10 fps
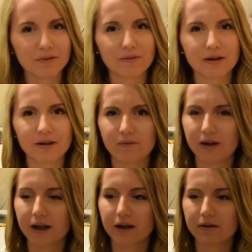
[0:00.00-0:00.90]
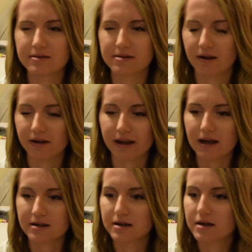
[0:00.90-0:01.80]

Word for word: but with videos and all that.